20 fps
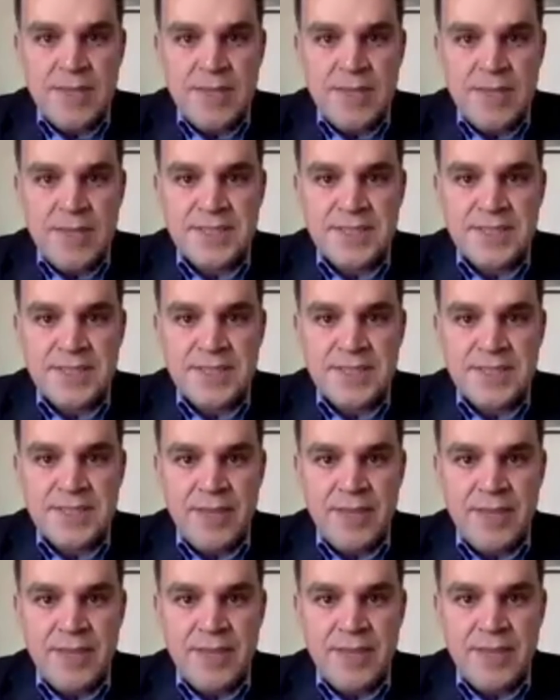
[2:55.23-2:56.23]
This
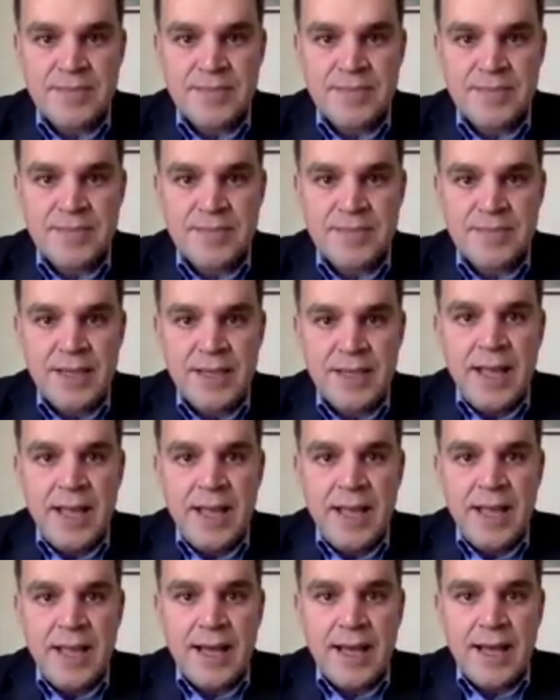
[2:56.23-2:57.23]
survey has been
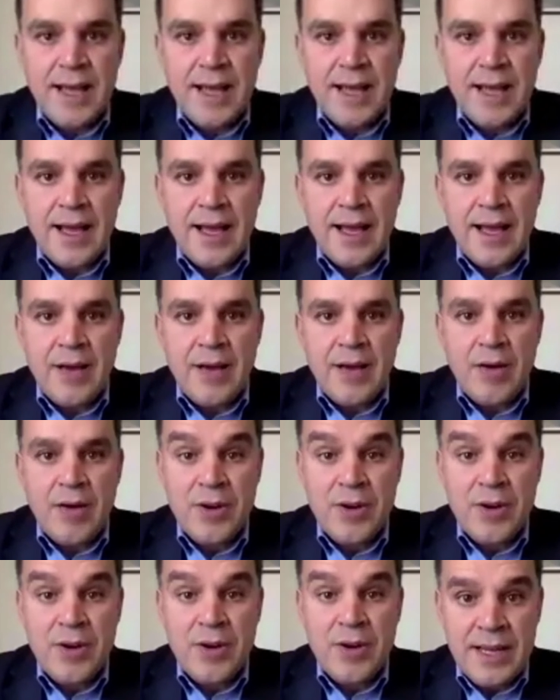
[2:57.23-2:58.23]

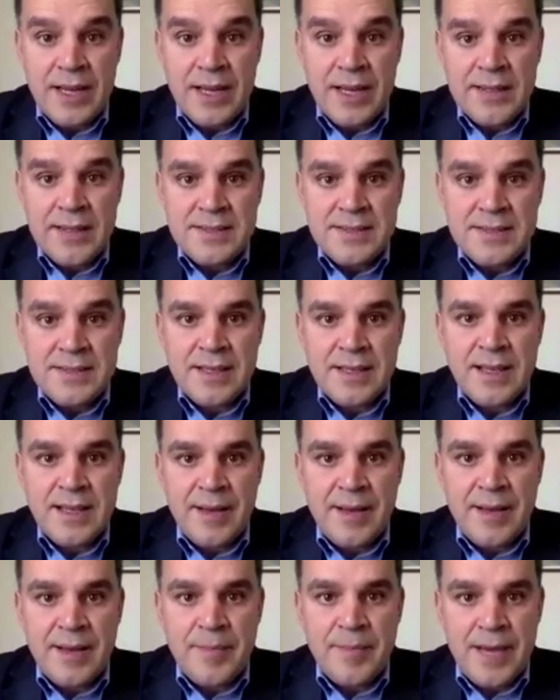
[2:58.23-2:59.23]
organized
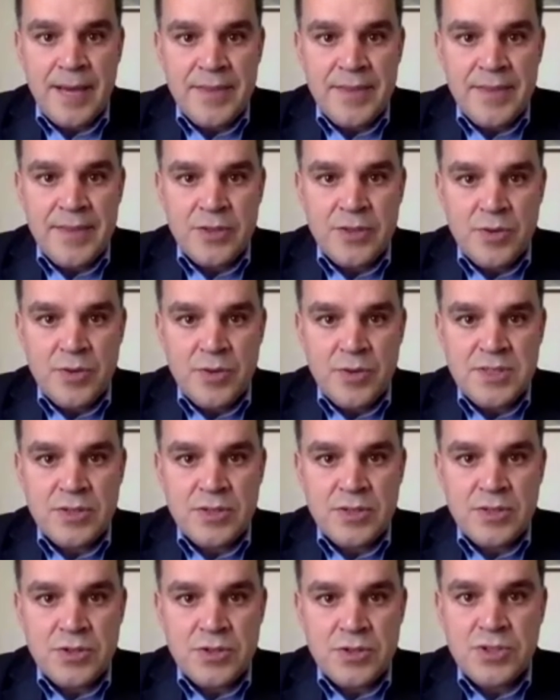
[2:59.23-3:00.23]
by the two
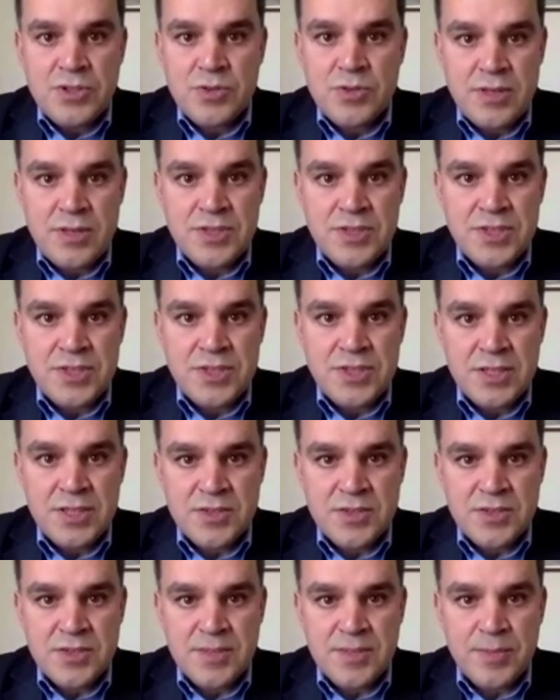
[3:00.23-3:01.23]
institutions with the general
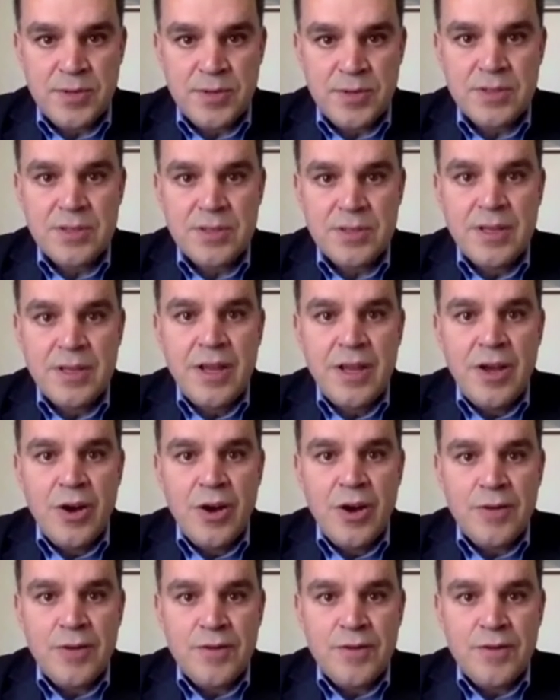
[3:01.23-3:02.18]
support of